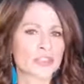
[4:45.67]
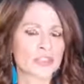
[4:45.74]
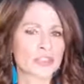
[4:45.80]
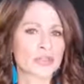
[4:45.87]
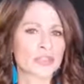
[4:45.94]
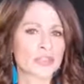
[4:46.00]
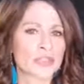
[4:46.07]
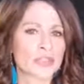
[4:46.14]

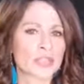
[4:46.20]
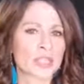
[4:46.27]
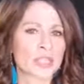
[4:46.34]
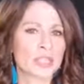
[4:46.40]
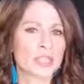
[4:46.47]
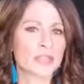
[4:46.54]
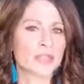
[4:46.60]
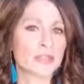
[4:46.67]
So it's
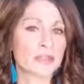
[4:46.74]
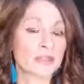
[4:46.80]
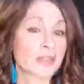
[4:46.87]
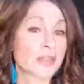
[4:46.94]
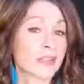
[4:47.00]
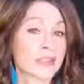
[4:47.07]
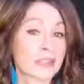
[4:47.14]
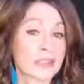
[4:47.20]
been
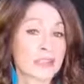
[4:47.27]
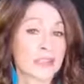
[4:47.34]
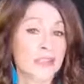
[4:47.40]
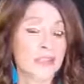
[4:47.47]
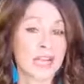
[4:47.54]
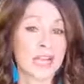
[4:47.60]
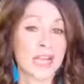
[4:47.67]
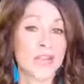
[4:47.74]
a good
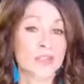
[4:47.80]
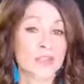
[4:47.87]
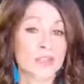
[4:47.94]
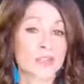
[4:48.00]
1.5 years